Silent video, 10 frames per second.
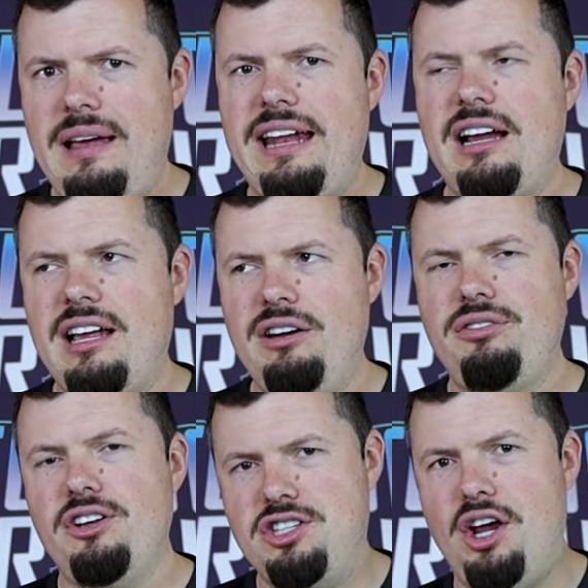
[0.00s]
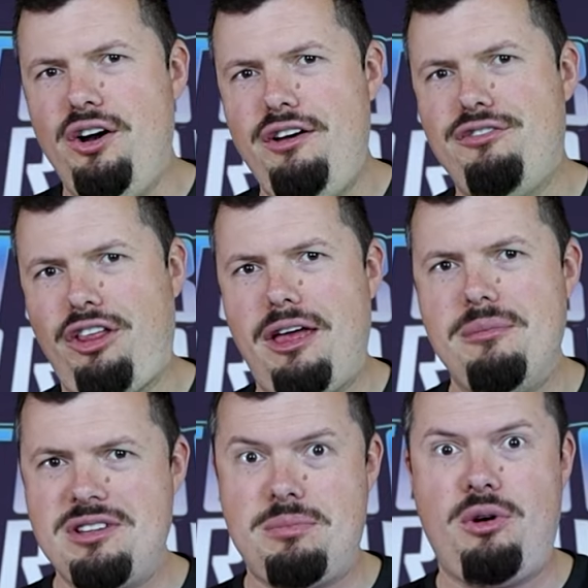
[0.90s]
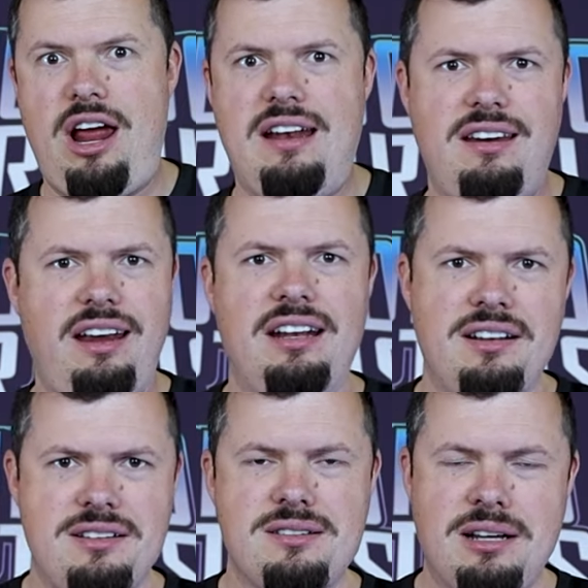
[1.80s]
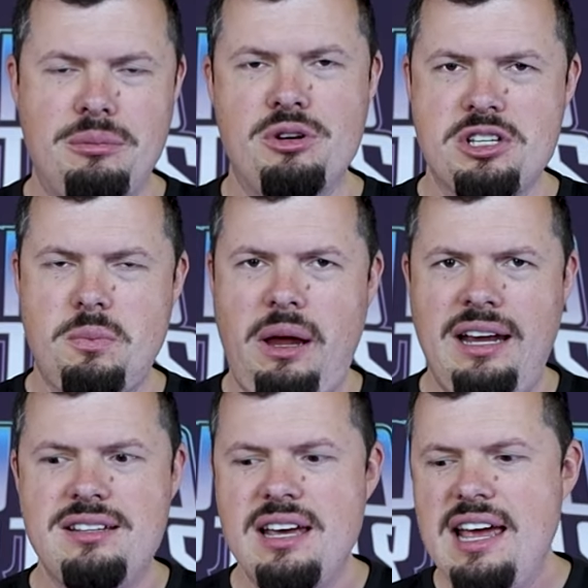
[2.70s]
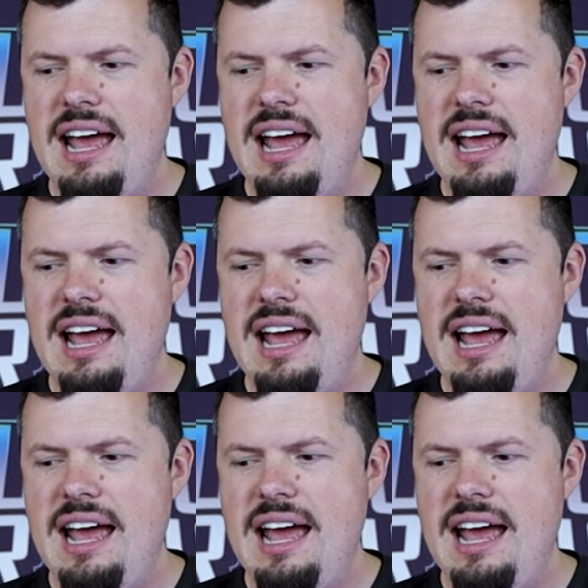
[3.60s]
And I kind of feel sorry for them as a brand in some respect.